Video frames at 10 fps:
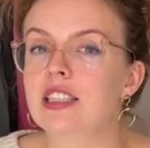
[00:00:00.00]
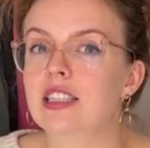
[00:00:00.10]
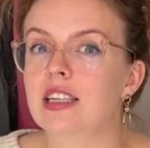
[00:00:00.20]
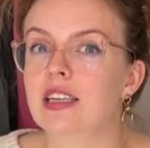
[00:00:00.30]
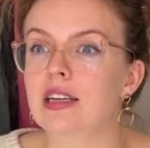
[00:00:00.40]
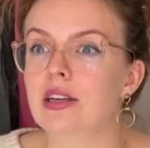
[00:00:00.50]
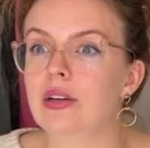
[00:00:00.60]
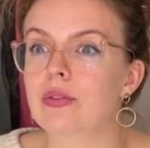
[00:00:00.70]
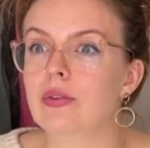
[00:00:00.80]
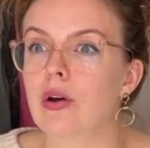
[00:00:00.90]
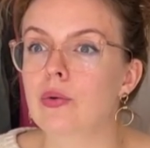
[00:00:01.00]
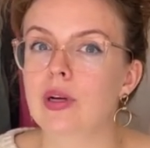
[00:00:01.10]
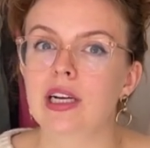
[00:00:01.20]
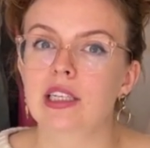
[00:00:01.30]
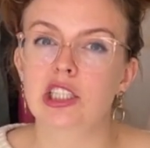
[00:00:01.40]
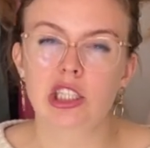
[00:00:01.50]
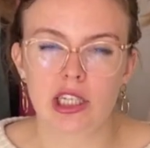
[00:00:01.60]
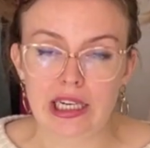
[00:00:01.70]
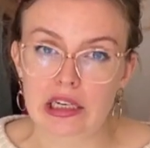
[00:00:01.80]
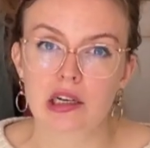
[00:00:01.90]
in a really
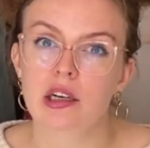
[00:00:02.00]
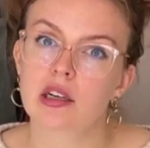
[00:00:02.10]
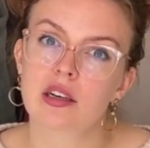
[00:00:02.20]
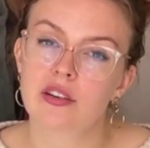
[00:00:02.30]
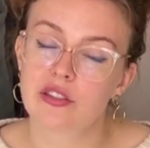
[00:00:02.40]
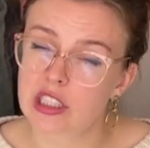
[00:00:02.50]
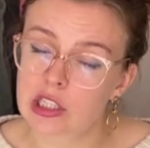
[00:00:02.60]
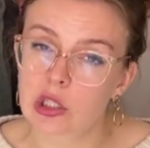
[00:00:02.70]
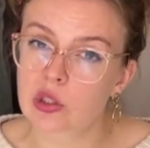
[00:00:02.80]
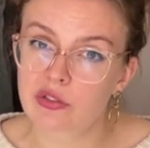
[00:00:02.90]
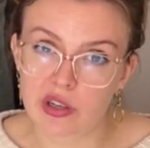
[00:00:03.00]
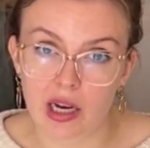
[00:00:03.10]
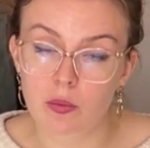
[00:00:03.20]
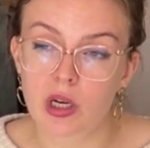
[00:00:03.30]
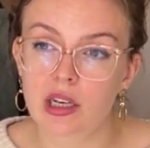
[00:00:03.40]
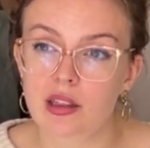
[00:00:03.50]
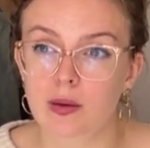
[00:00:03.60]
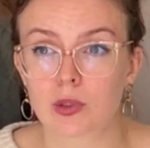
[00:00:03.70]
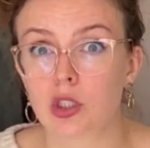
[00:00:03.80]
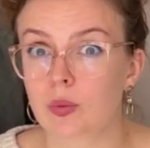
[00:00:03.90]
sheer viscose fabric that
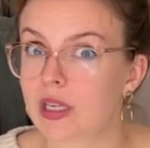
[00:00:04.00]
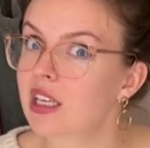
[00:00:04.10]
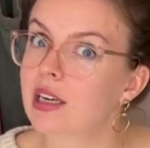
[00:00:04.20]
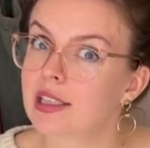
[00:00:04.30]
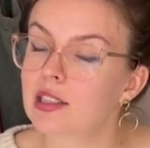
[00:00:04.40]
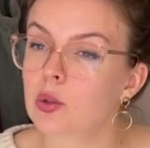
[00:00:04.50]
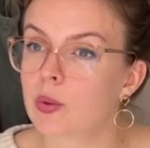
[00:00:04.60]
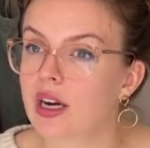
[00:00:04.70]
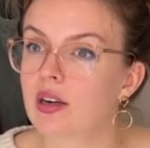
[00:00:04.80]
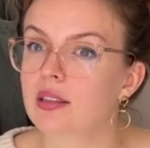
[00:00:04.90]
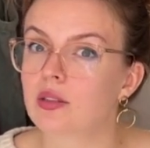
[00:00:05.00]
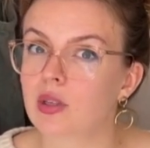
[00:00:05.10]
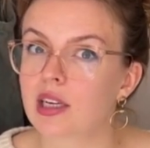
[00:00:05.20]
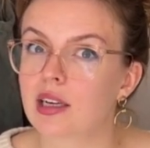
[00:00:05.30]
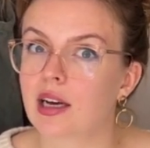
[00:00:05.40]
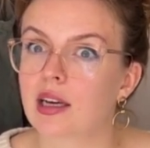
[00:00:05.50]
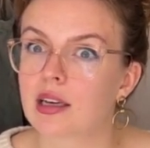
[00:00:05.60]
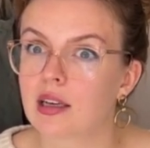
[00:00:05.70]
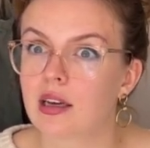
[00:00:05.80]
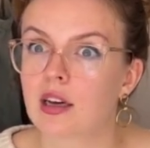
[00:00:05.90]
was really nice to wear. It's really like
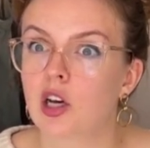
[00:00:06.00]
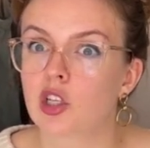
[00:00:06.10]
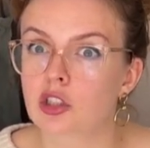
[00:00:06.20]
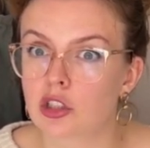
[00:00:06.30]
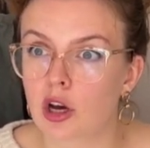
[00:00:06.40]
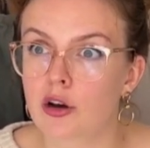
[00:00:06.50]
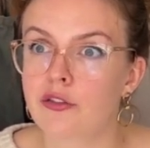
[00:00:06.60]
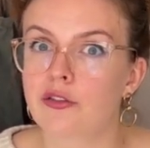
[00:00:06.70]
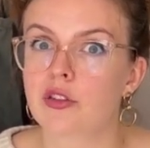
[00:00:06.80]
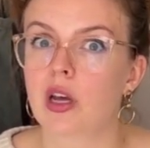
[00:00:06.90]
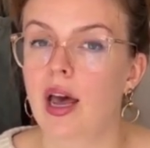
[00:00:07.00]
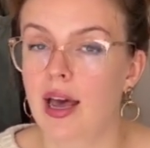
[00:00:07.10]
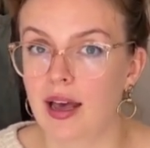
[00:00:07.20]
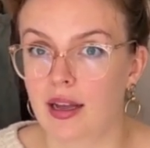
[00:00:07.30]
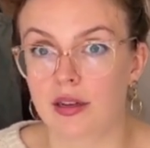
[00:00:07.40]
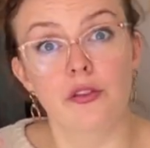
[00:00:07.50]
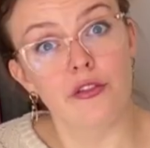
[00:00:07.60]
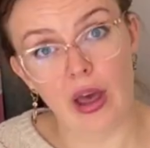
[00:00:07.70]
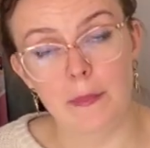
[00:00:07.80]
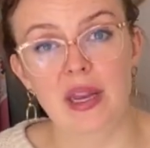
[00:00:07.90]
soft and
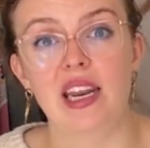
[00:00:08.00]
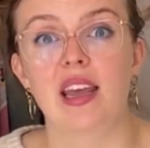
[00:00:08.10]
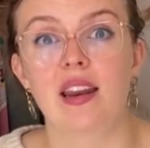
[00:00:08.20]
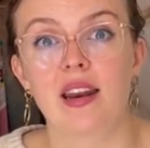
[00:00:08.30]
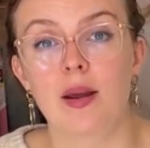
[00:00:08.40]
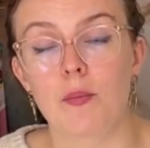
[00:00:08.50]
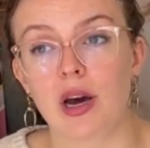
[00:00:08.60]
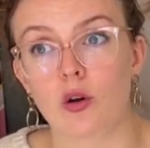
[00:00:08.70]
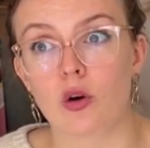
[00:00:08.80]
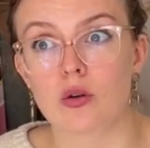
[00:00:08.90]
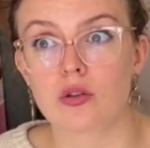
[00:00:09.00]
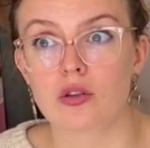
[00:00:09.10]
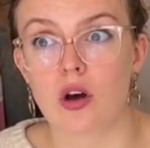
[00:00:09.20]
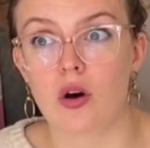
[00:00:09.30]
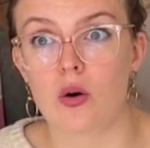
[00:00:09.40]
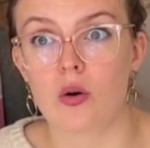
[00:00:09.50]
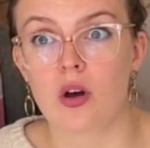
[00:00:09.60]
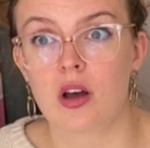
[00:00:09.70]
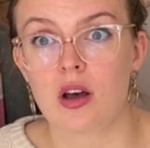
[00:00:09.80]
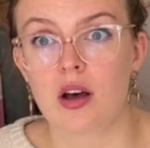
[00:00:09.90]
feminine, but also
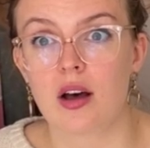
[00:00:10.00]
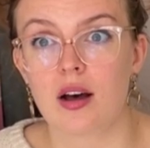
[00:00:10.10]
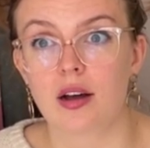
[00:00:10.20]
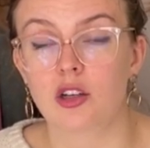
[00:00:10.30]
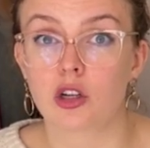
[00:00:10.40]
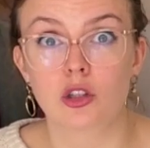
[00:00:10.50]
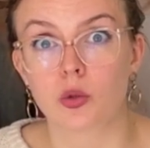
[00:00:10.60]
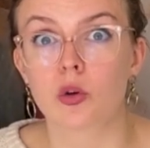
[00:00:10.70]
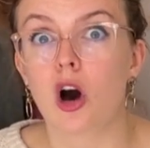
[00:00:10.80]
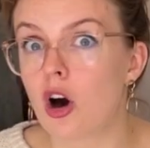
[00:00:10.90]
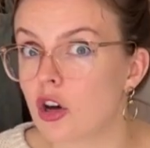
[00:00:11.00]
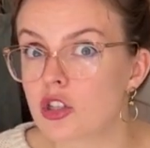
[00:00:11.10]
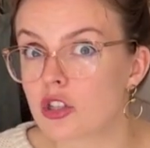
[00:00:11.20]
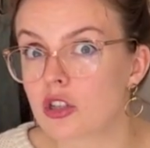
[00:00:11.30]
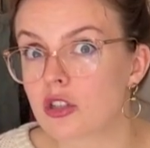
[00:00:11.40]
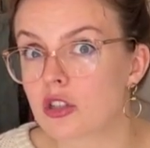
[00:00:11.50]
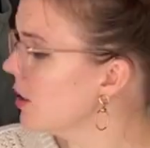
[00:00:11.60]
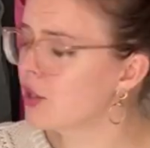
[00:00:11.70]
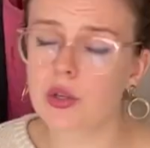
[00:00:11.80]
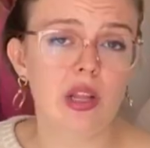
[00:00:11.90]
not too hot.
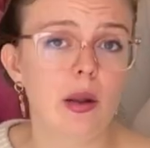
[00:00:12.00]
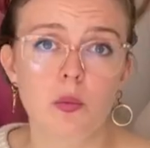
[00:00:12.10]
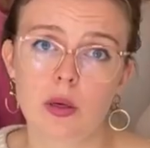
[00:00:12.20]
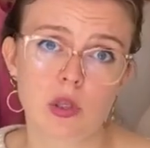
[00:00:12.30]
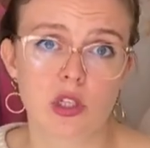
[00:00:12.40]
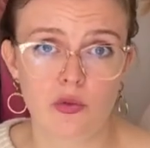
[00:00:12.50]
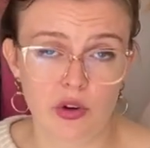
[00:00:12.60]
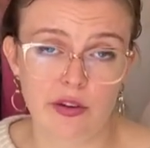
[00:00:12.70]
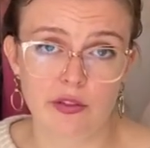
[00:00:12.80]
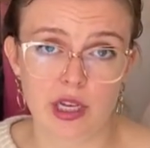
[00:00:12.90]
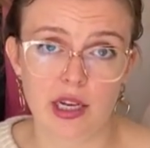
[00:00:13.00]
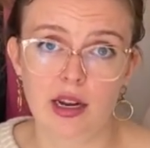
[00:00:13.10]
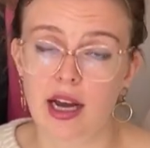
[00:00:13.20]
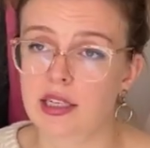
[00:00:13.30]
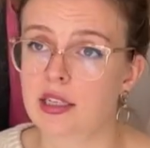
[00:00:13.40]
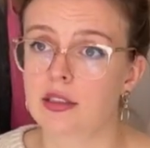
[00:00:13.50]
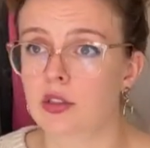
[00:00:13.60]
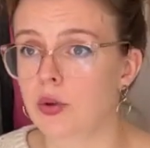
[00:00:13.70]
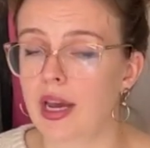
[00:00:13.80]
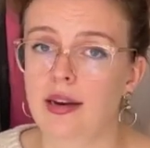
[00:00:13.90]
So that one was thrifted. I didn't do
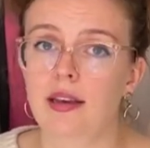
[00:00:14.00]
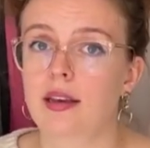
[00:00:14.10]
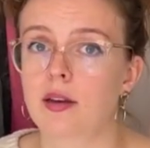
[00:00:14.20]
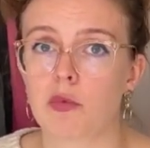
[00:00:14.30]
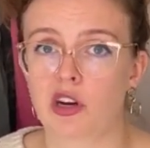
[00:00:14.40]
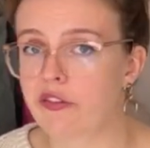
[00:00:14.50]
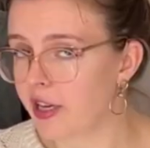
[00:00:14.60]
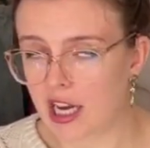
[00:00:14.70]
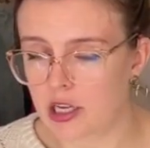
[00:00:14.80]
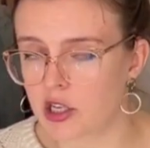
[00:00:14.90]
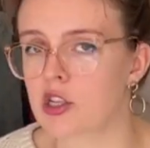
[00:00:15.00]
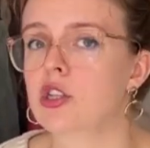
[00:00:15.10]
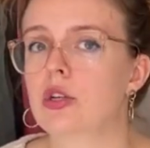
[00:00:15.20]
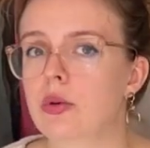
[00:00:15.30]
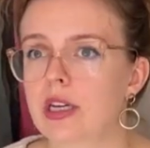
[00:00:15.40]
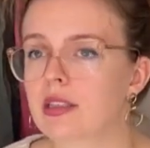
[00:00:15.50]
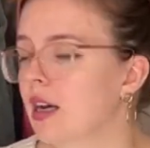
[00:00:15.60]
any modifications to it,